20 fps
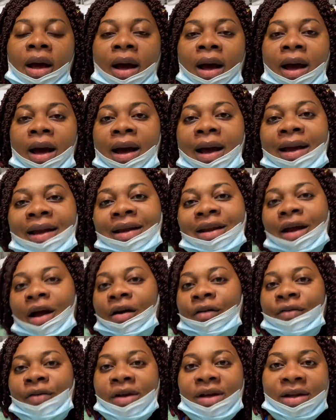Hi
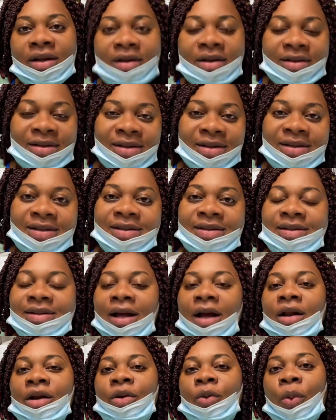lovely, this is
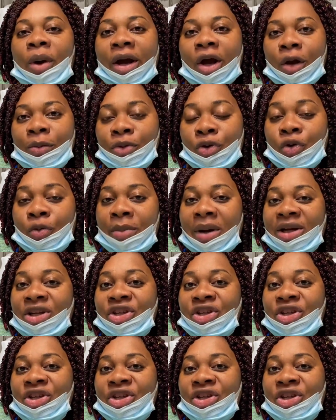Nelly. Welcome to my